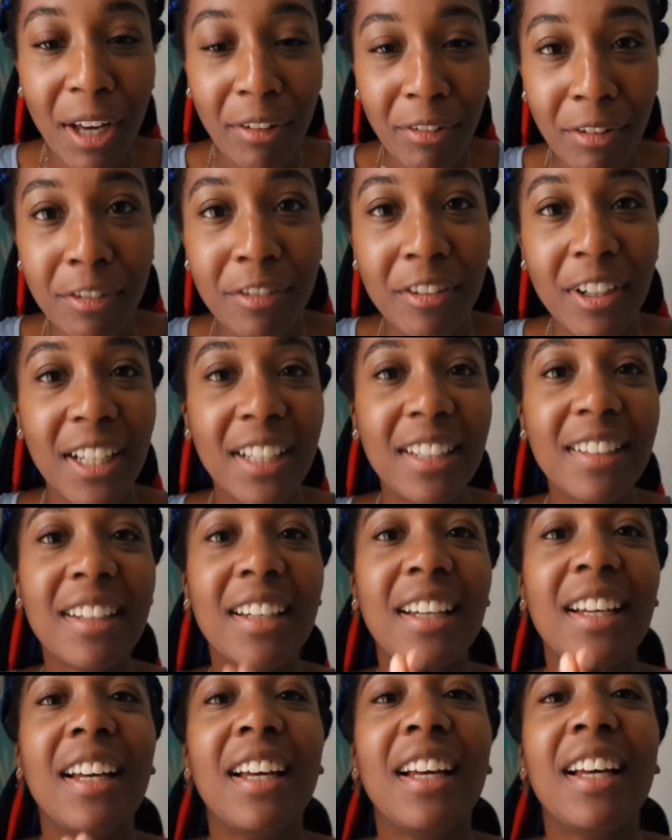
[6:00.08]
We have a
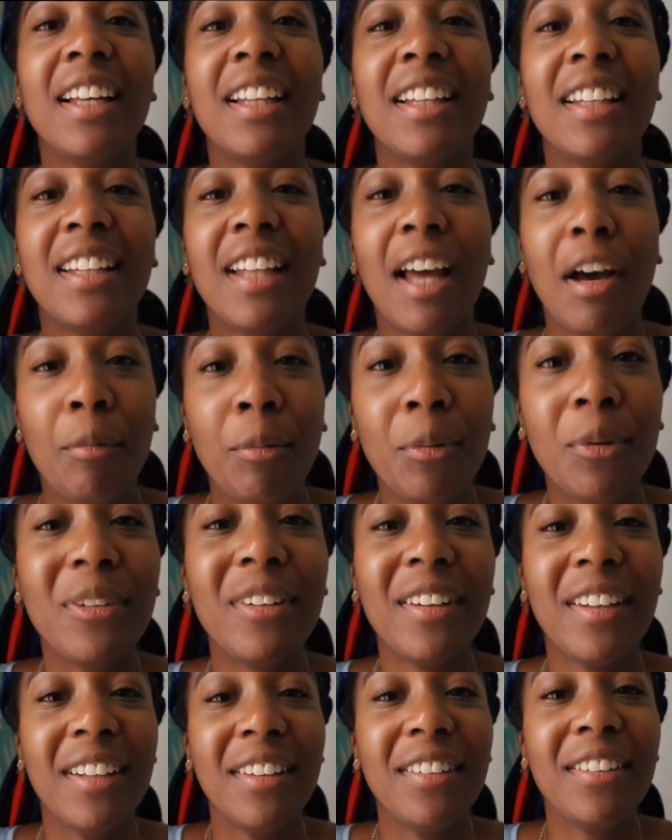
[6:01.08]
friend that
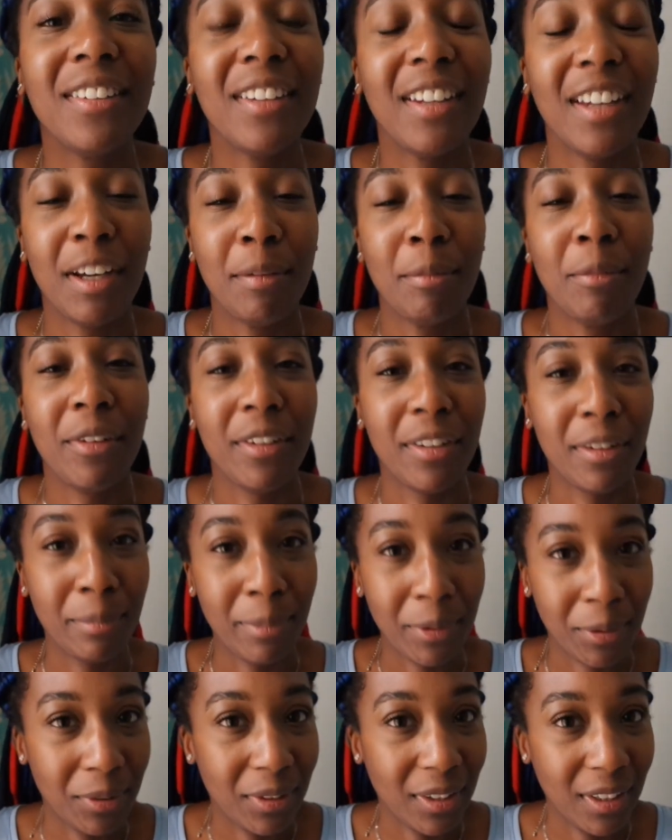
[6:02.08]
walked into the
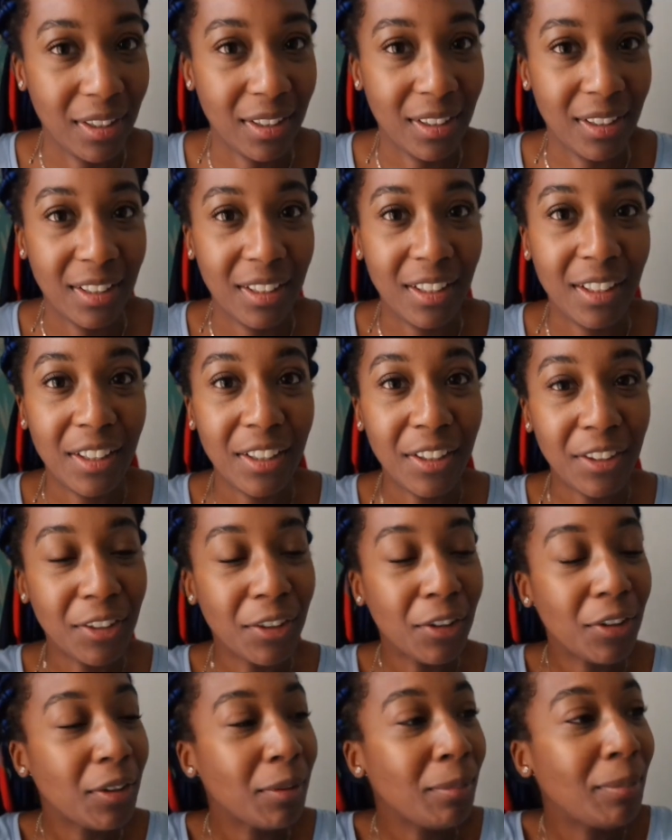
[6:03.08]
Emirates building,
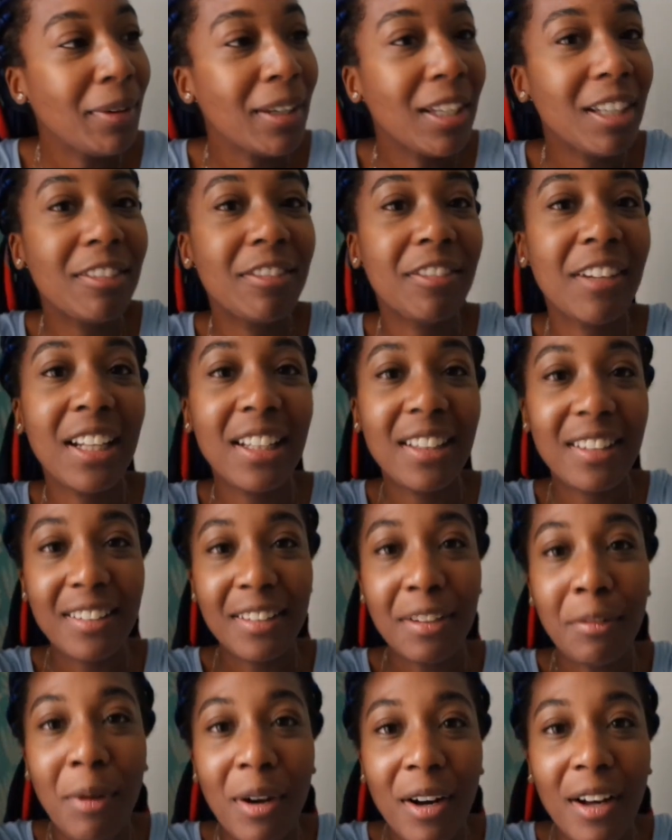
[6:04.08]
you know, the big
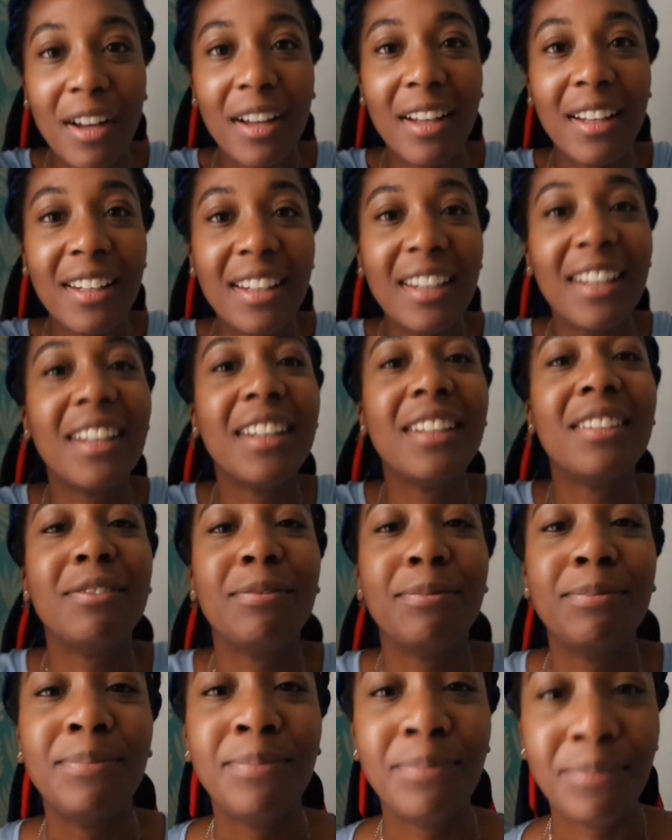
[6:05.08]
fancy one,
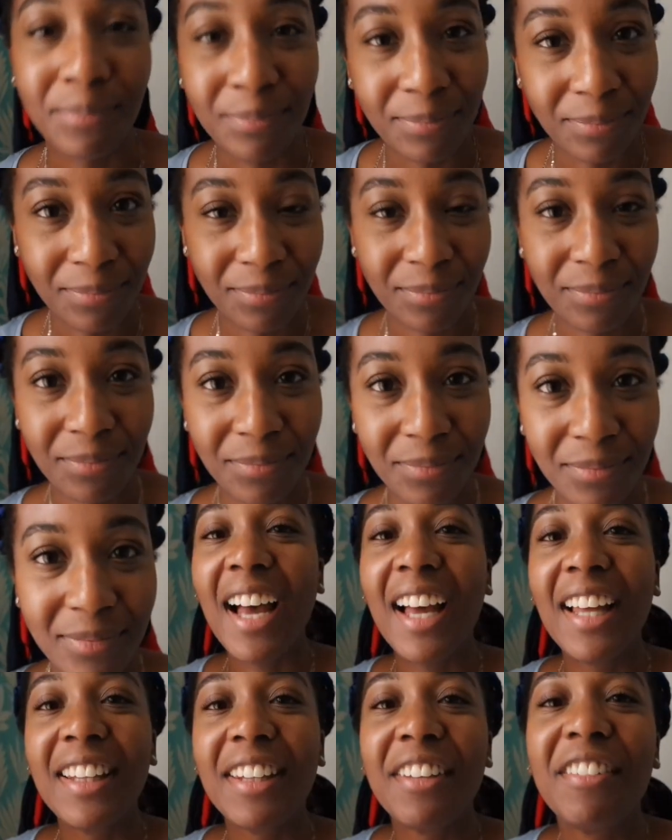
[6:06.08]

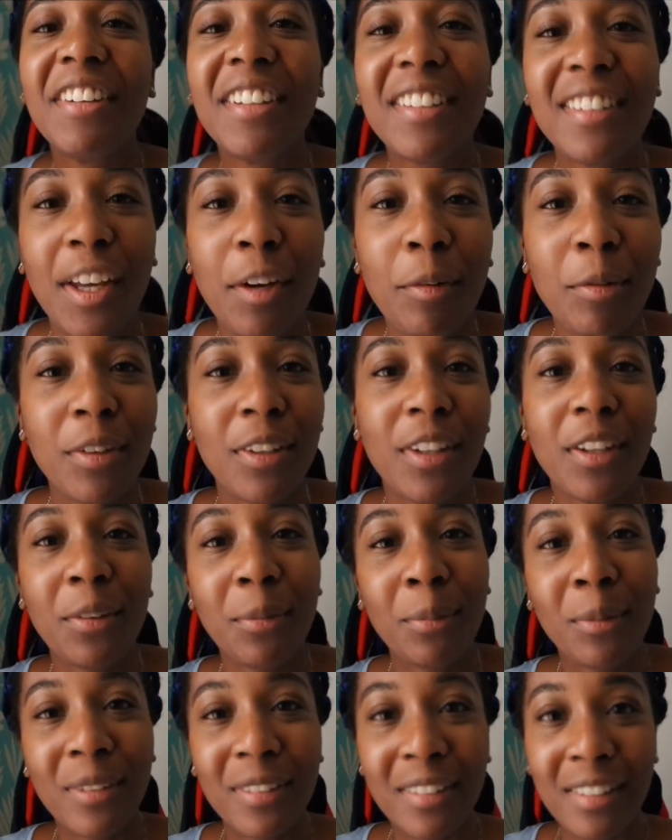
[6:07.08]
and the
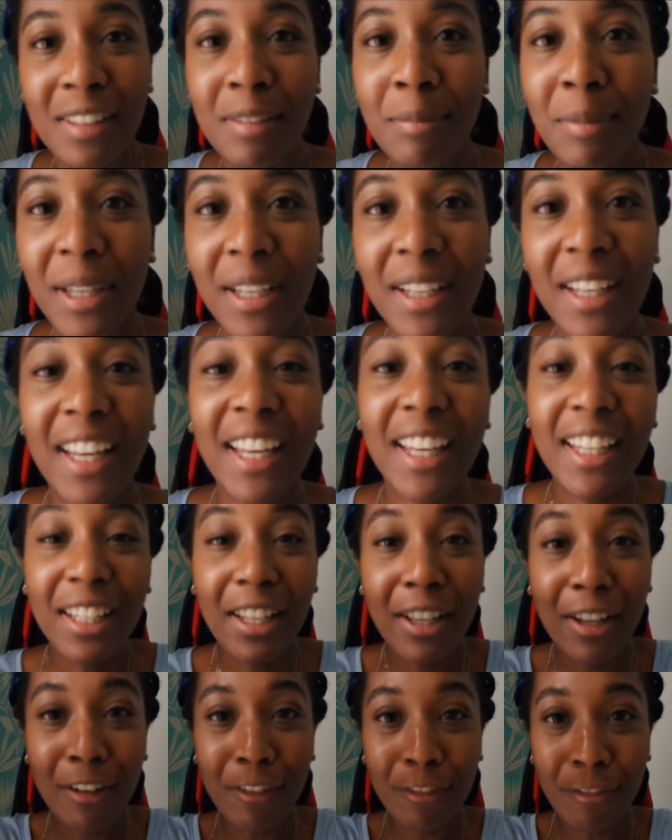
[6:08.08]
receptionist was sleeping
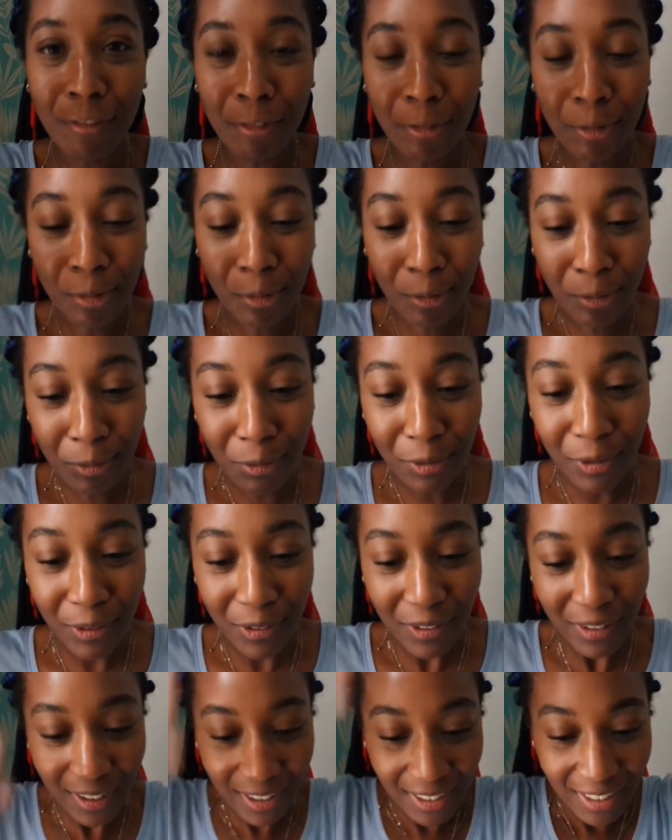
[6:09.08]
in her full
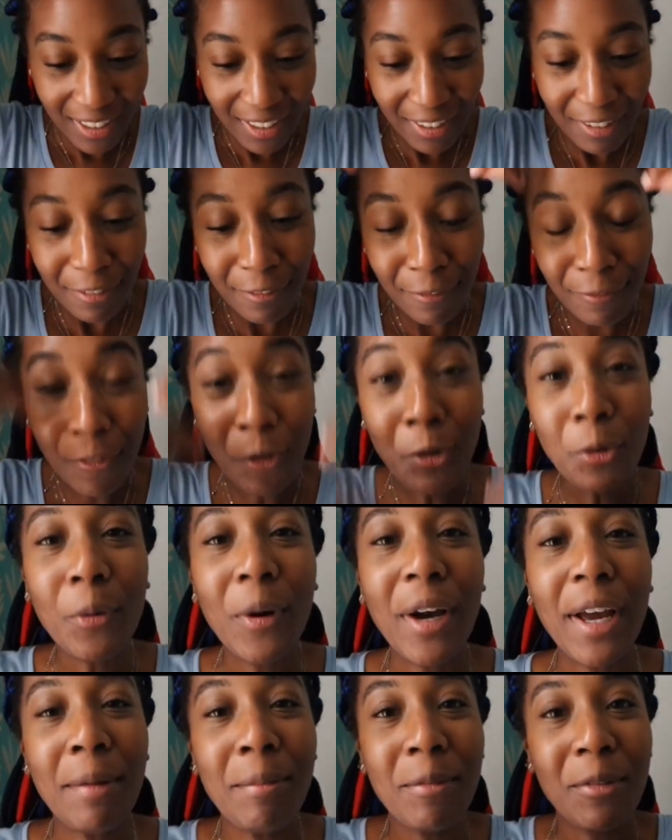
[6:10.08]

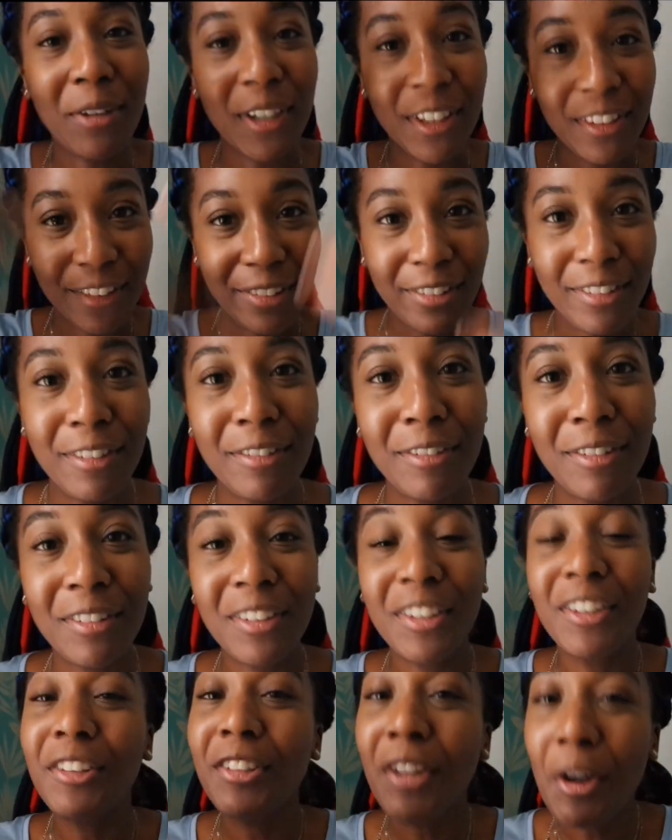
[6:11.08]
Emirates
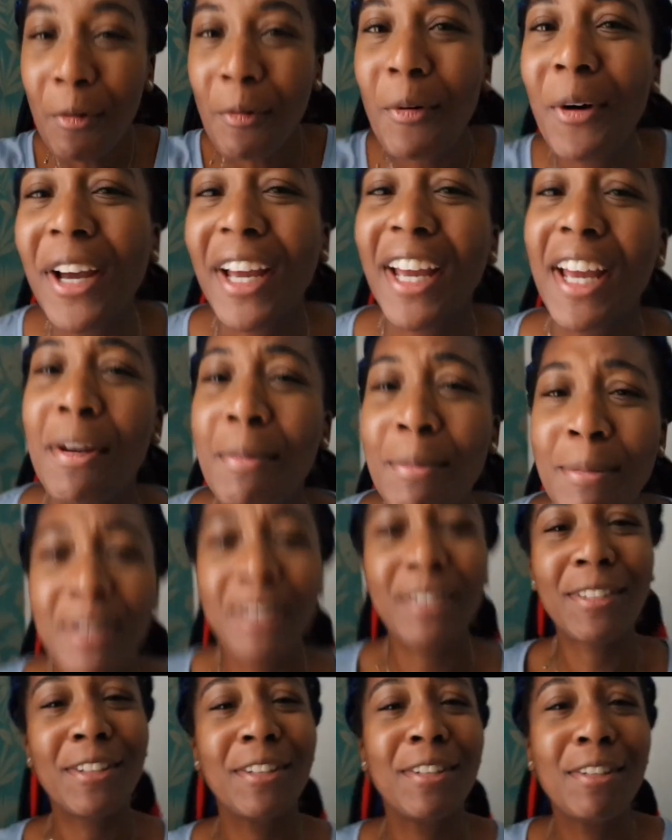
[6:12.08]
uniform. You know what an
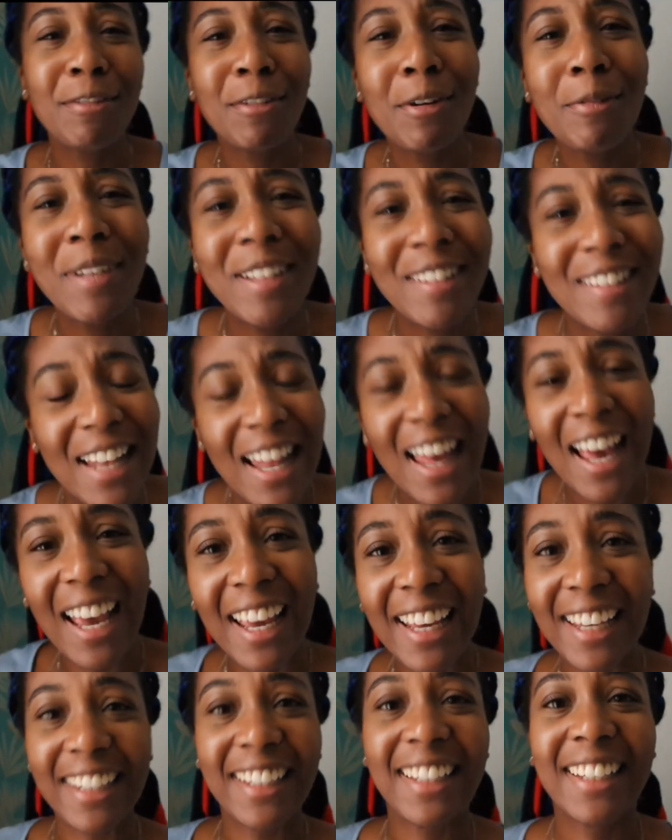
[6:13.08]
Emirates uniform is
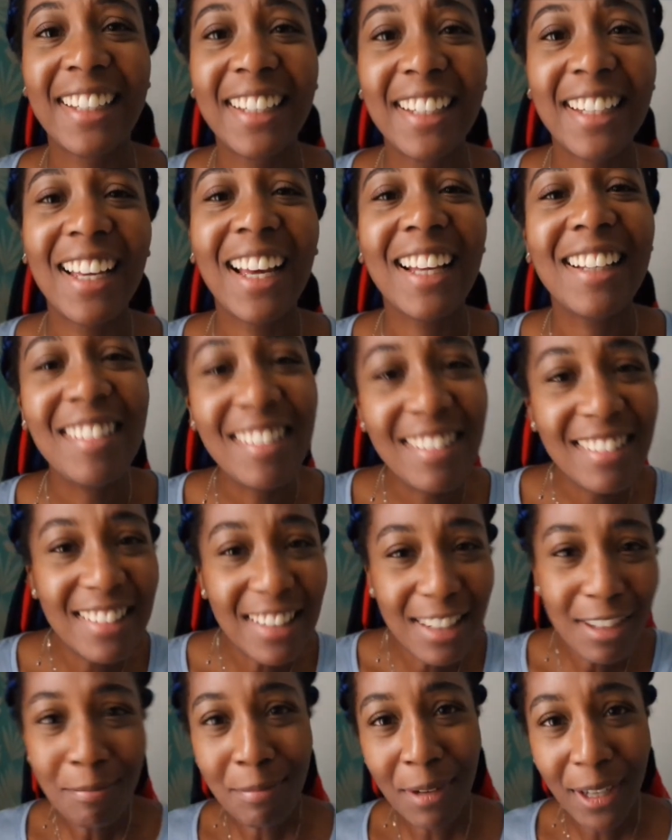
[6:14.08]
like, and
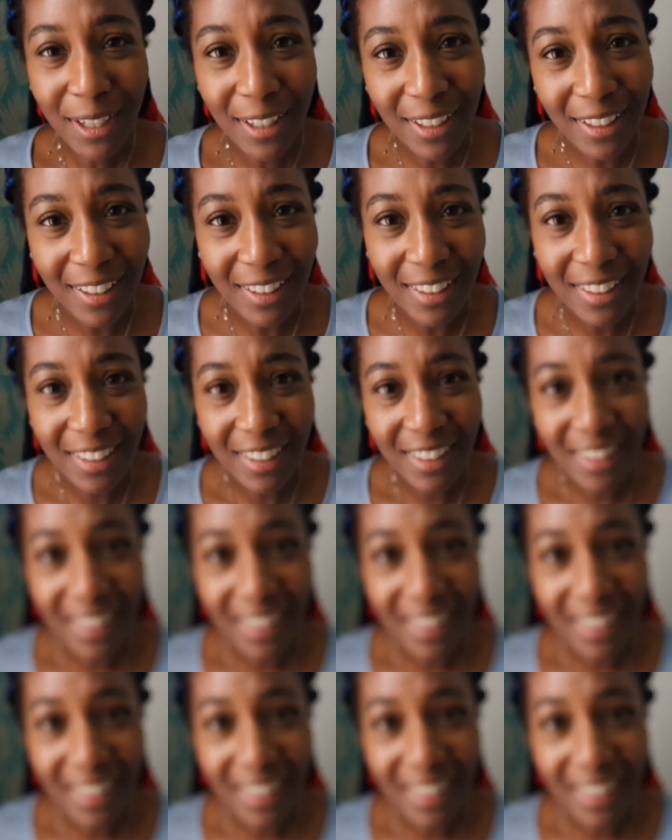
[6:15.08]
she's sleeping.